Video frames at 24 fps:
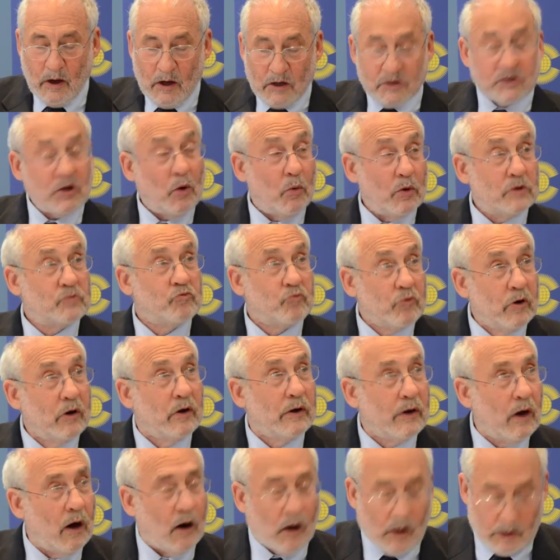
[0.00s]
So it's
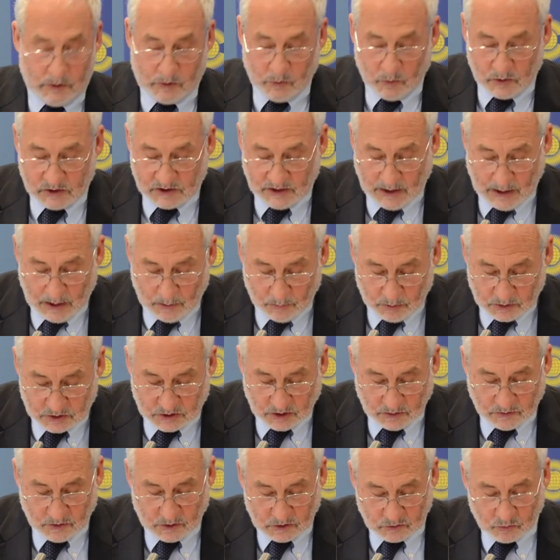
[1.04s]
really hard to establish
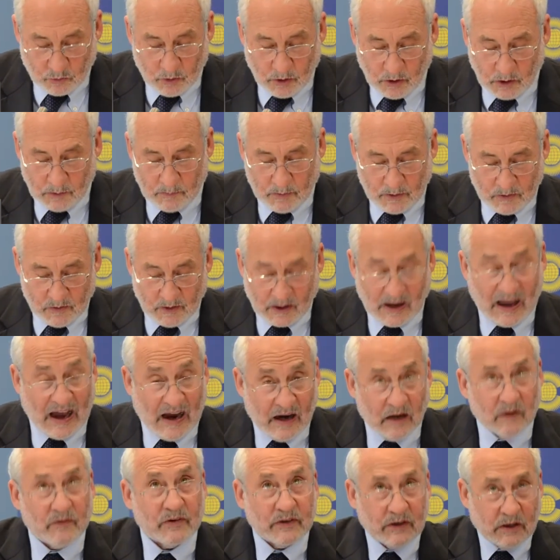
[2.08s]
that there's really been the
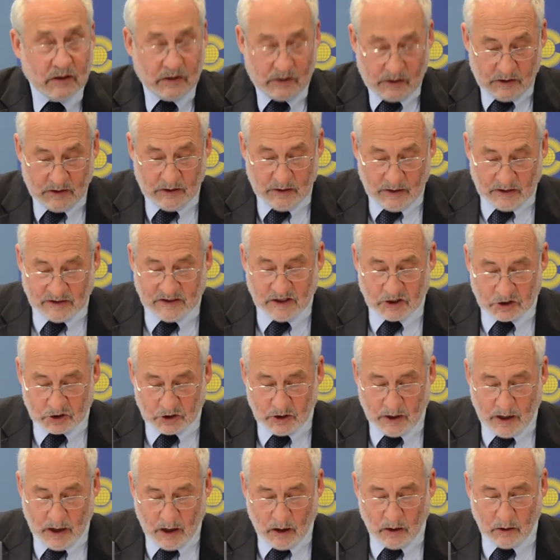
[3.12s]
kind of
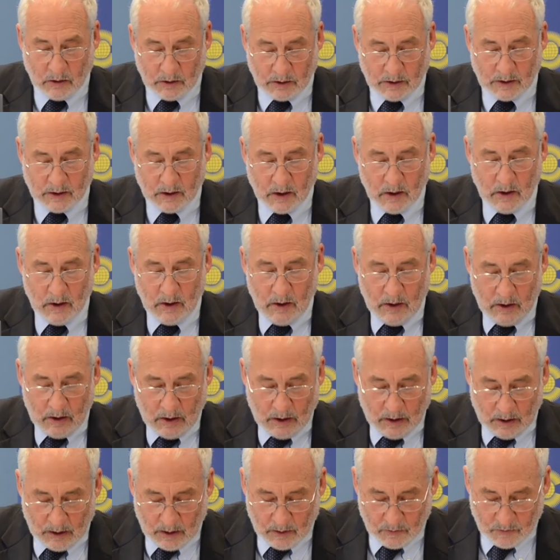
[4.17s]
additionality
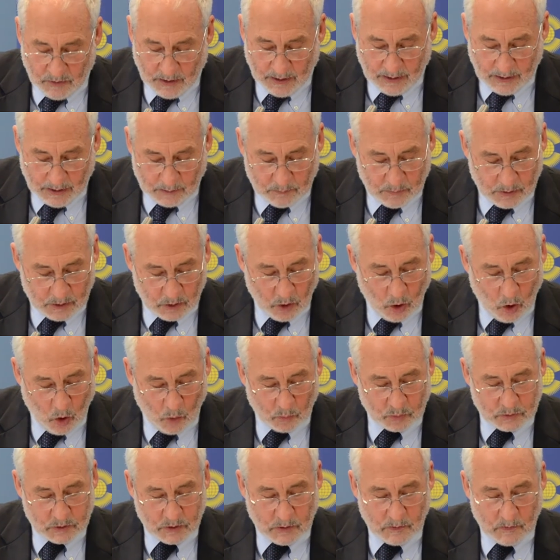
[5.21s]
that had been
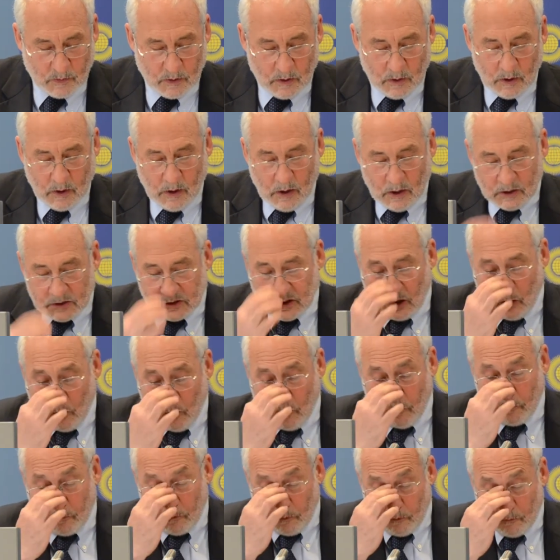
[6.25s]
hoped.
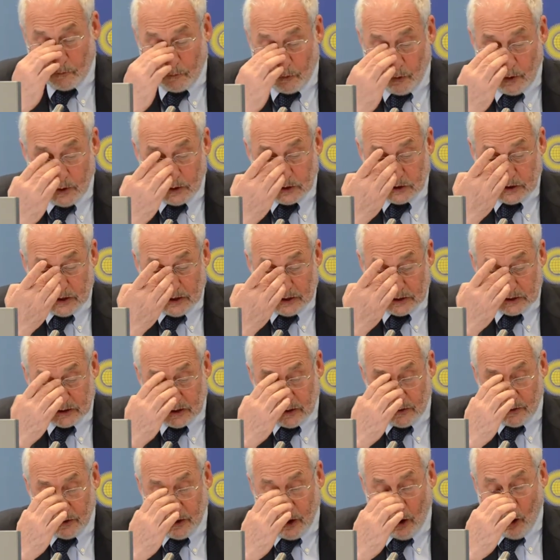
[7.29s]
So, for instance,
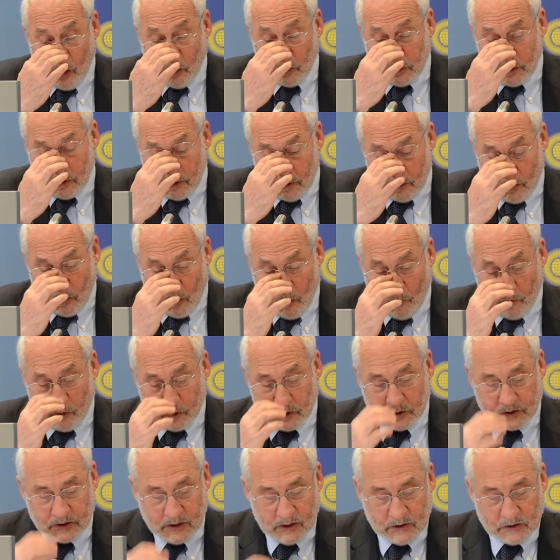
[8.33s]
the
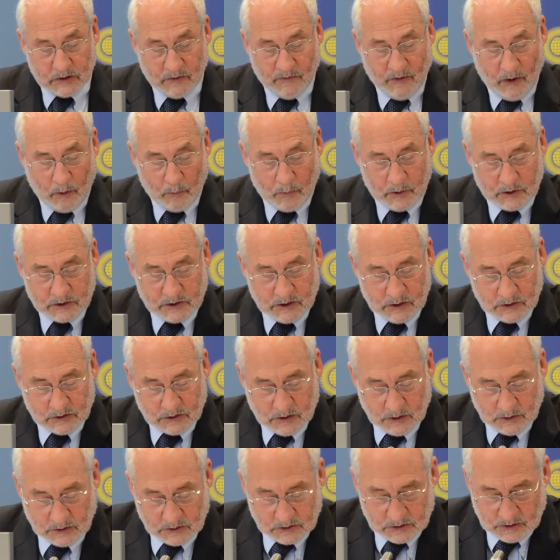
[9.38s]
overseas development
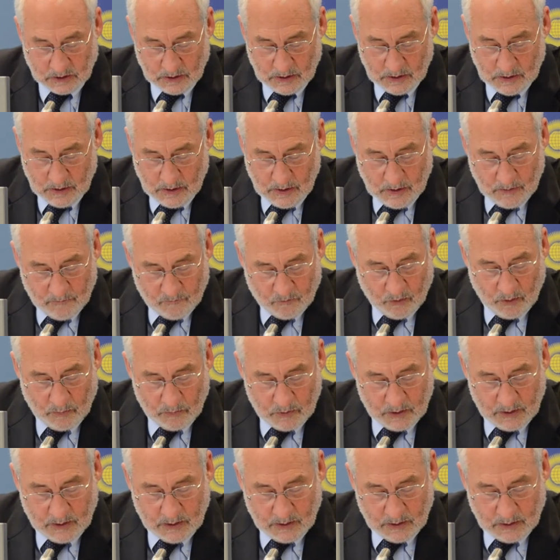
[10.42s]
assistance from
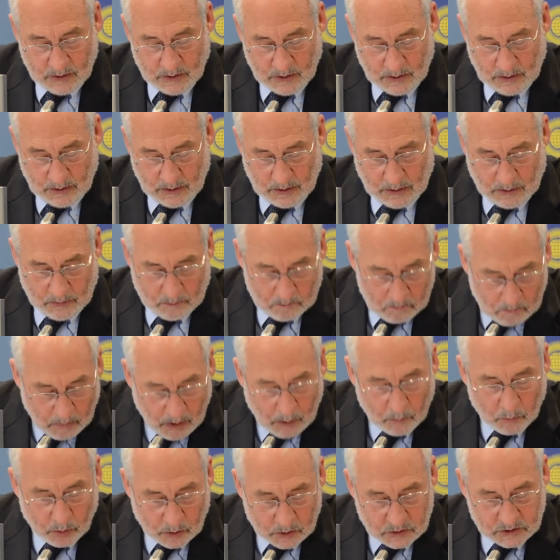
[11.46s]
the
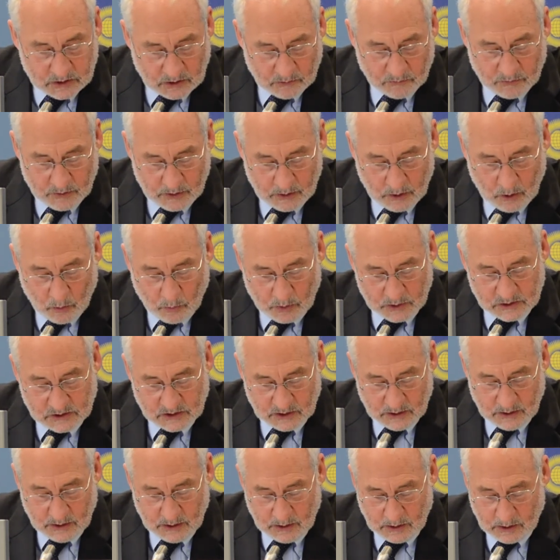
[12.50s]
members of the
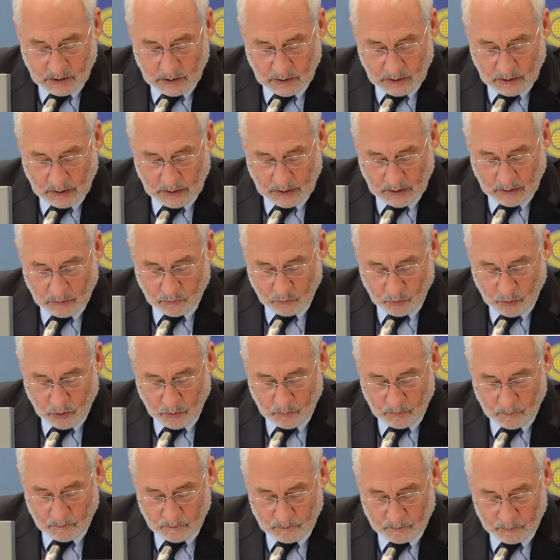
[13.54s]
OECD group